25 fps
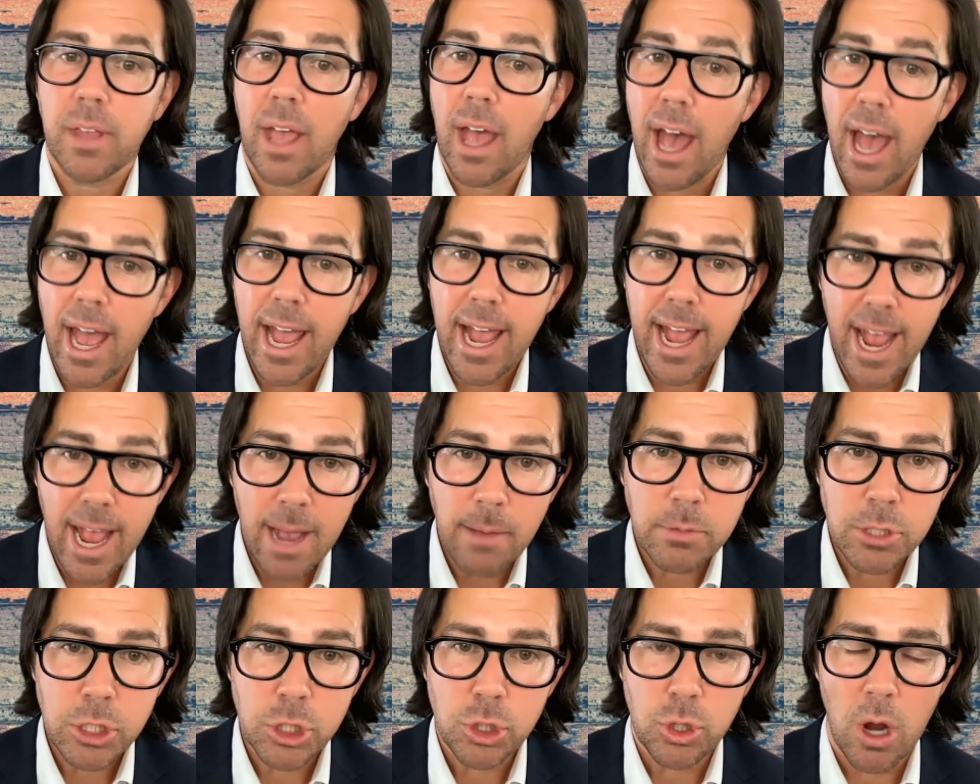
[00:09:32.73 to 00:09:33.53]
I
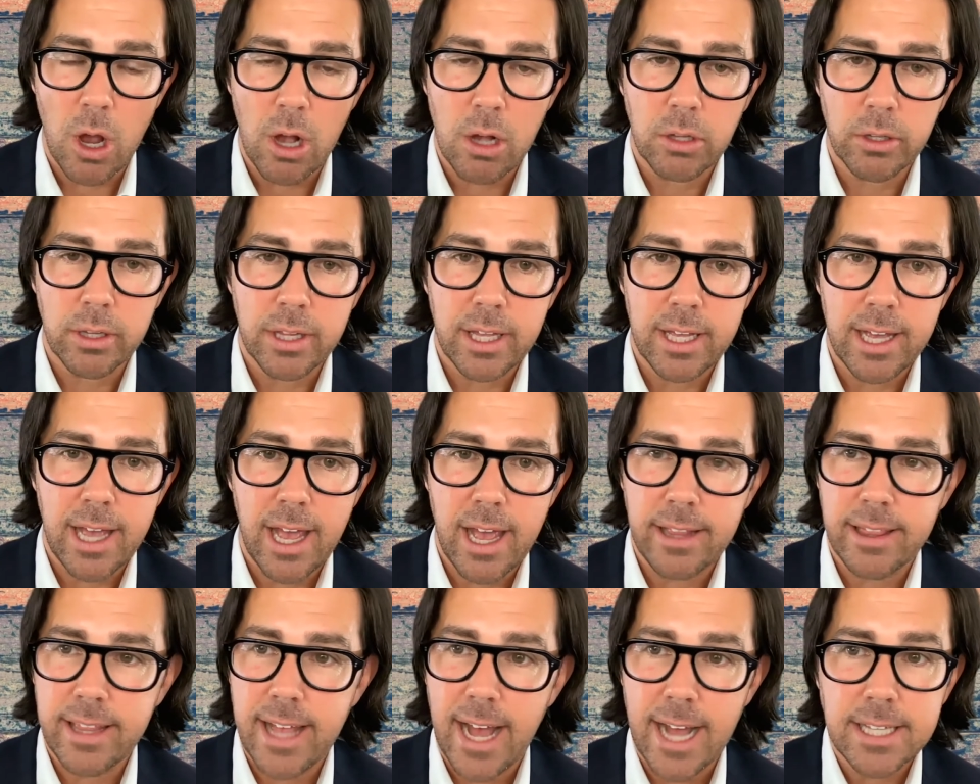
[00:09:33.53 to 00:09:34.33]
am struggling,
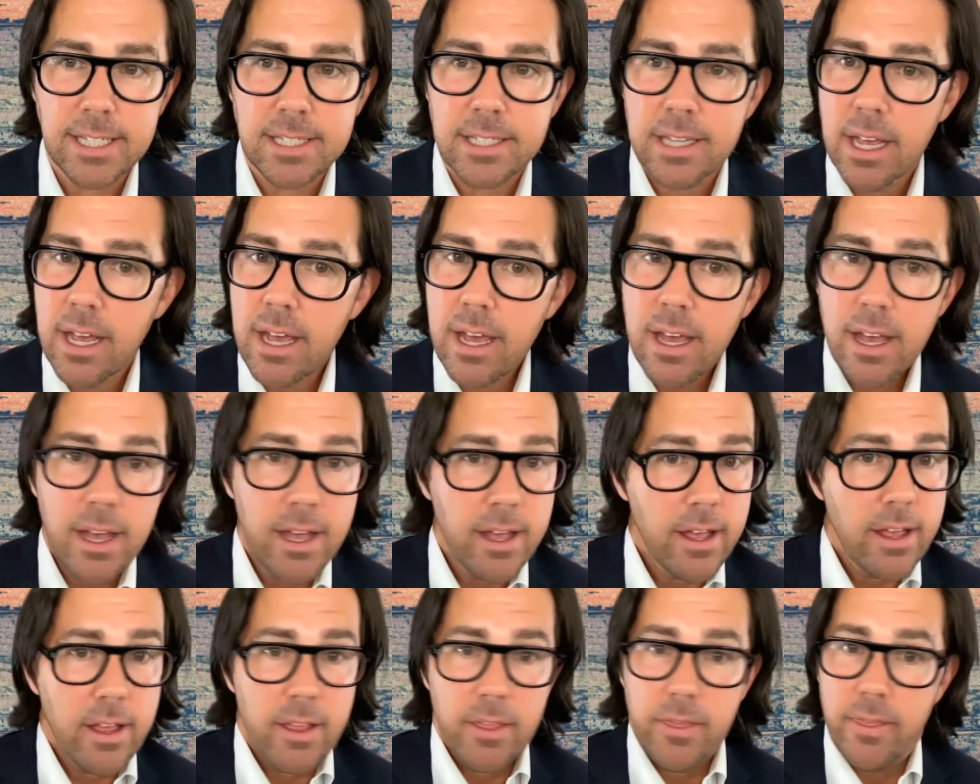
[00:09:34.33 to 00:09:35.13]
and that's
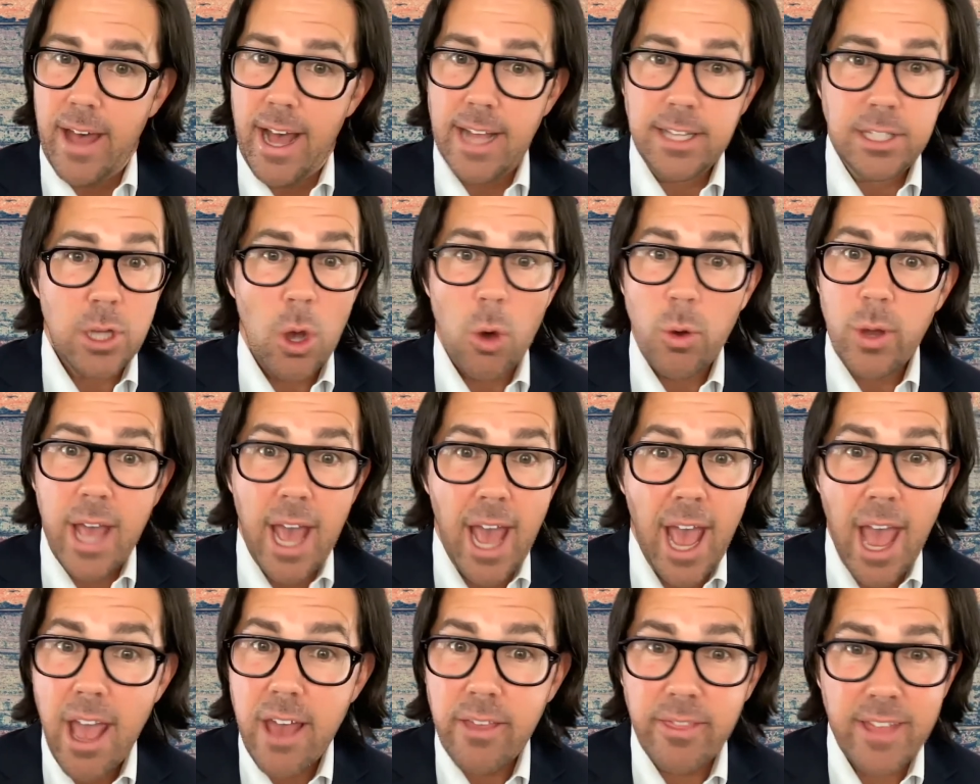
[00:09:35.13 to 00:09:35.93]

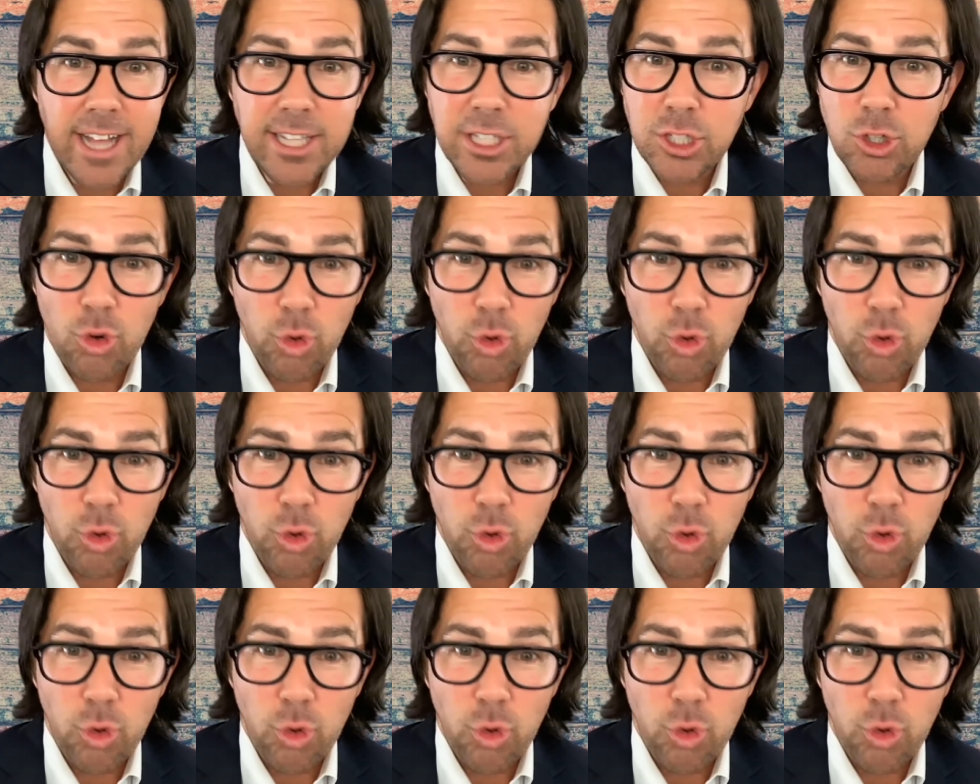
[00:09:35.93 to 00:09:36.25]
okay. That's